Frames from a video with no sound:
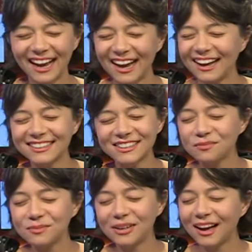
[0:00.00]

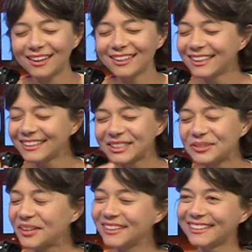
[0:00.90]
Azim Mulan, he's
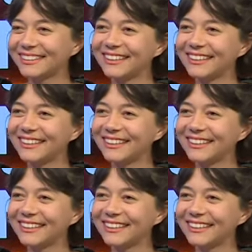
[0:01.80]
crazy.